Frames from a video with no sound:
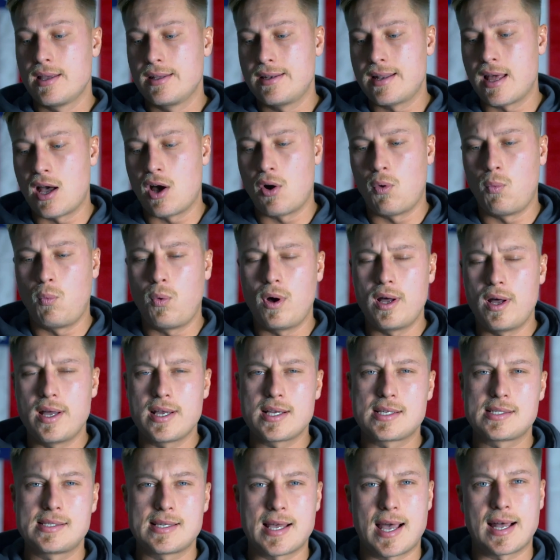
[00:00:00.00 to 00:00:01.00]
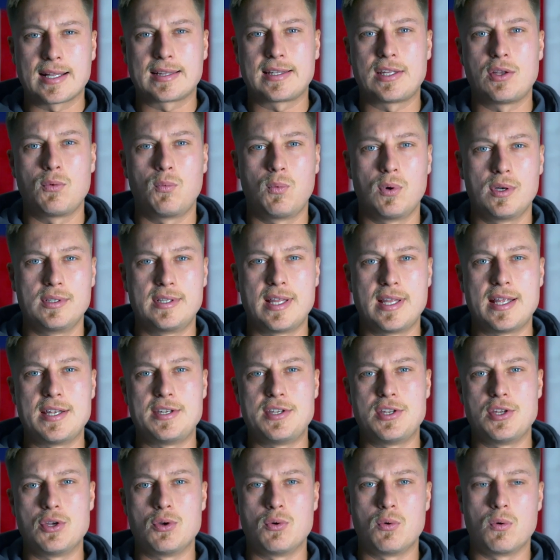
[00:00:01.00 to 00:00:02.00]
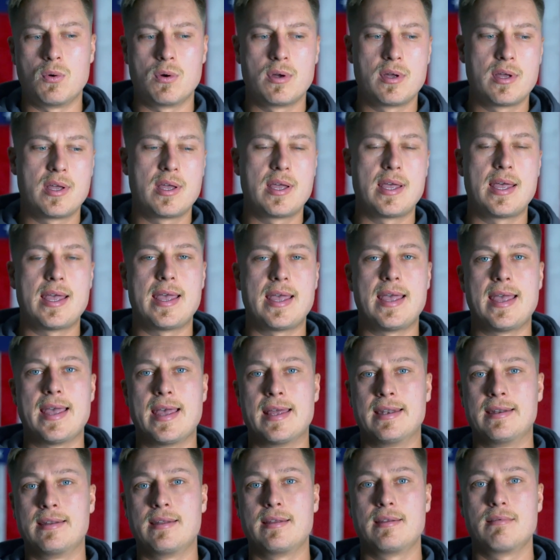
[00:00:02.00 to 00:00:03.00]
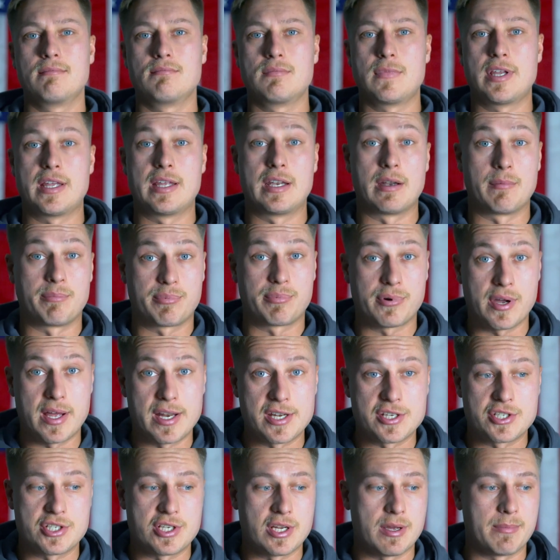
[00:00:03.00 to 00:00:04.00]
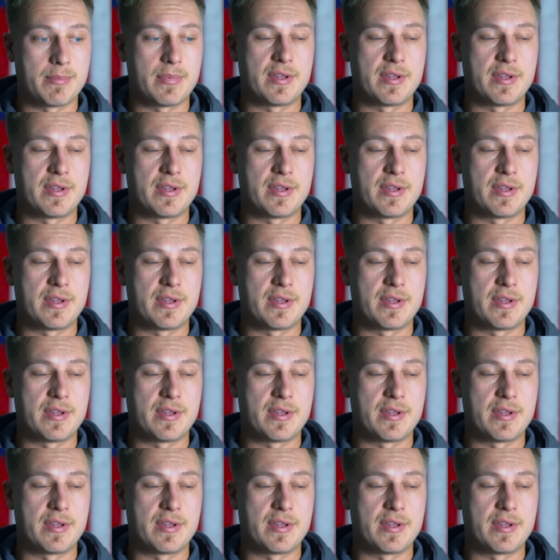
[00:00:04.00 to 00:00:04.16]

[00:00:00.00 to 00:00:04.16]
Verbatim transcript: Now, what exactly would they do in an apprenticeship?